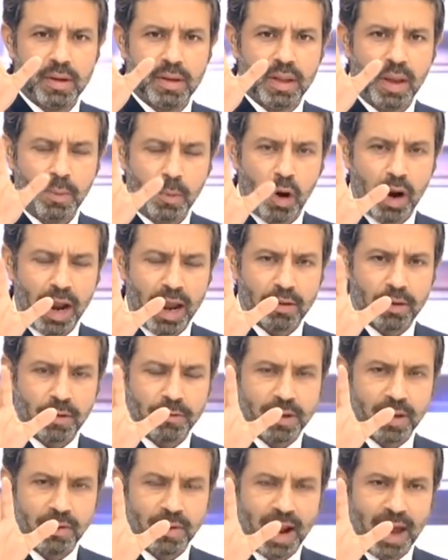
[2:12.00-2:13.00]
the mores
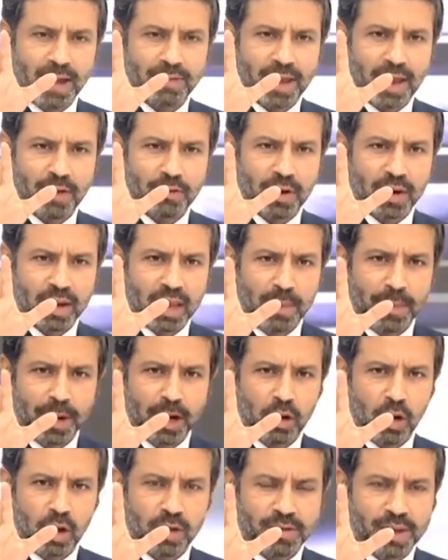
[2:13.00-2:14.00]
of civilization. Keep
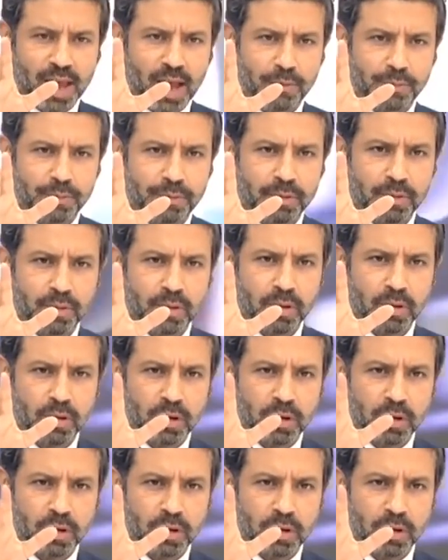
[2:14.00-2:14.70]
it to yourself.